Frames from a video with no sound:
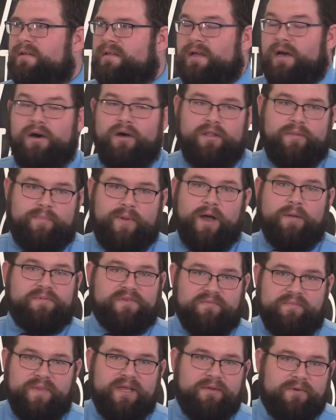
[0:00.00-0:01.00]
All the popes
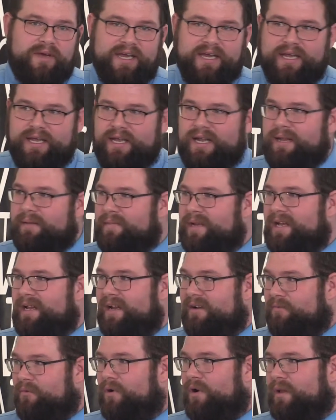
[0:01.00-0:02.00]
have been wicked. Amen.
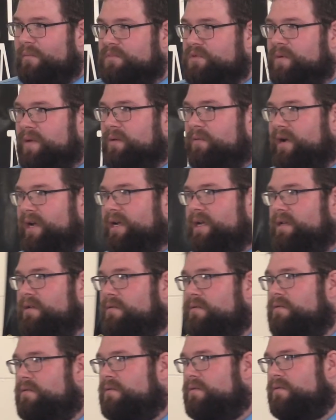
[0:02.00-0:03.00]
Yes, Every one of them yes, been wicked.
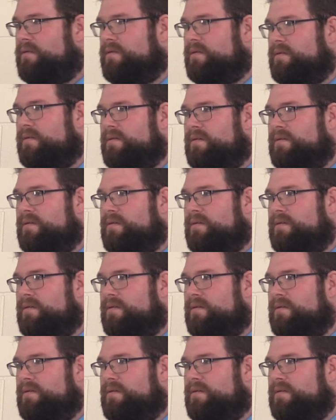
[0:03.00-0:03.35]
Yes, sir.